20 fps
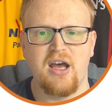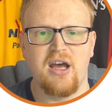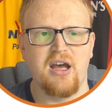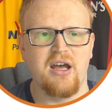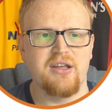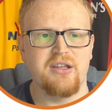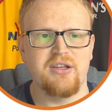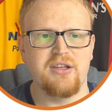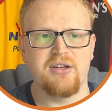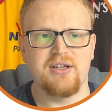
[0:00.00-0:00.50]

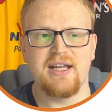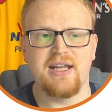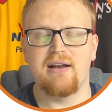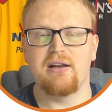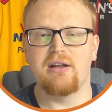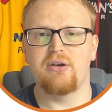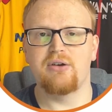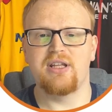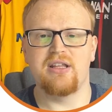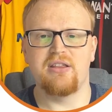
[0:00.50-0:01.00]
You can
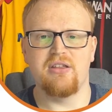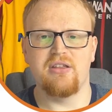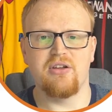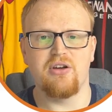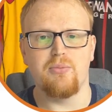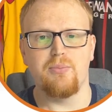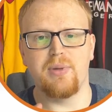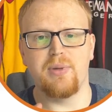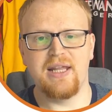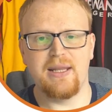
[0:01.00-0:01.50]
download either the
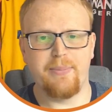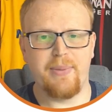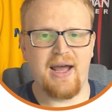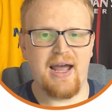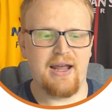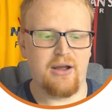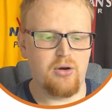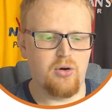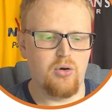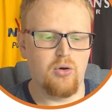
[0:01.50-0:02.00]
complete
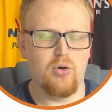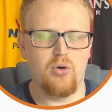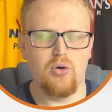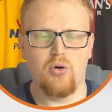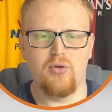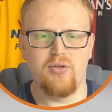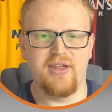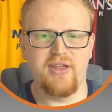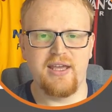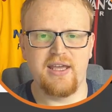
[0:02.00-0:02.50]
pack or
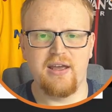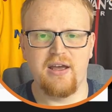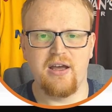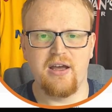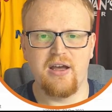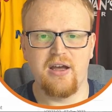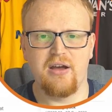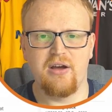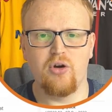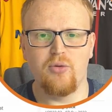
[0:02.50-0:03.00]
the
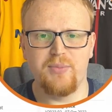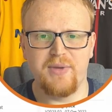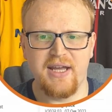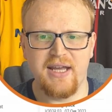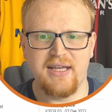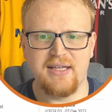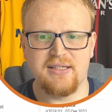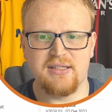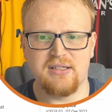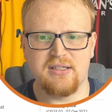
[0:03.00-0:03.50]

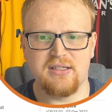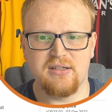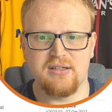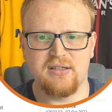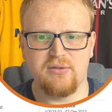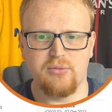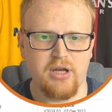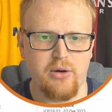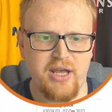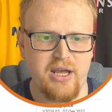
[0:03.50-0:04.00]
updates. We'll go
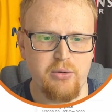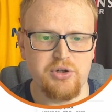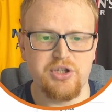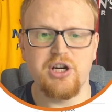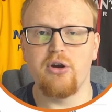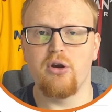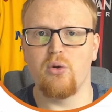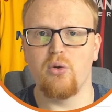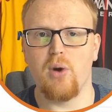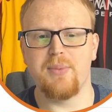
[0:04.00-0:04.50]
here, we'll show you
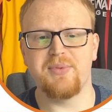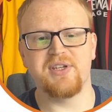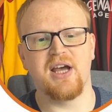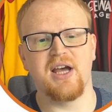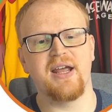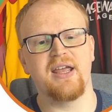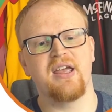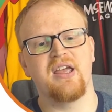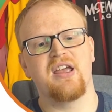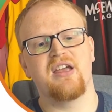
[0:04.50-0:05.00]
on the website.
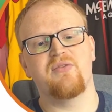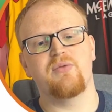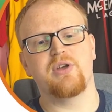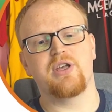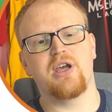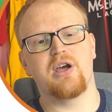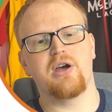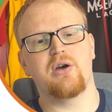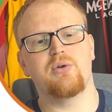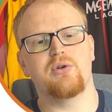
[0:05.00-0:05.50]
If we
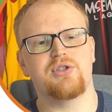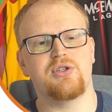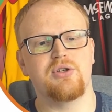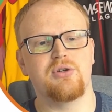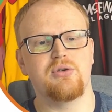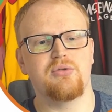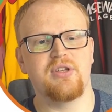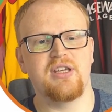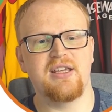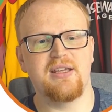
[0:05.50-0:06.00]
go to
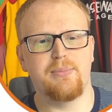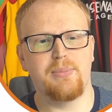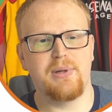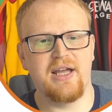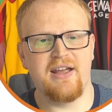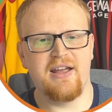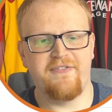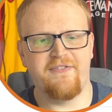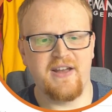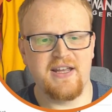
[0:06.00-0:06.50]
the
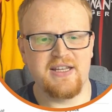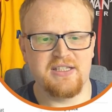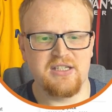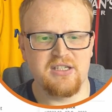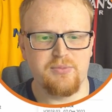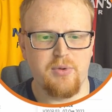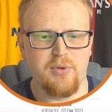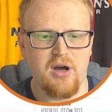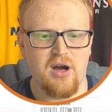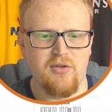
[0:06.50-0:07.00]
player faces
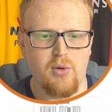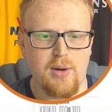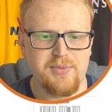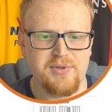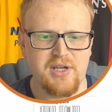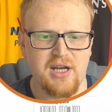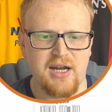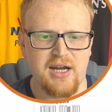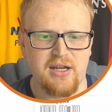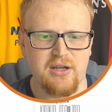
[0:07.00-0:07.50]
part of the
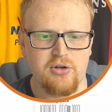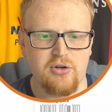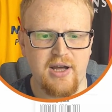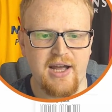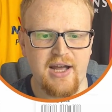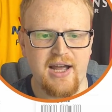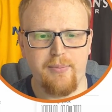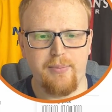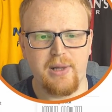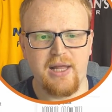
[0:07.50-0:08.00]
website,
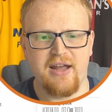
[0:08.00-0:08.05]
cutout player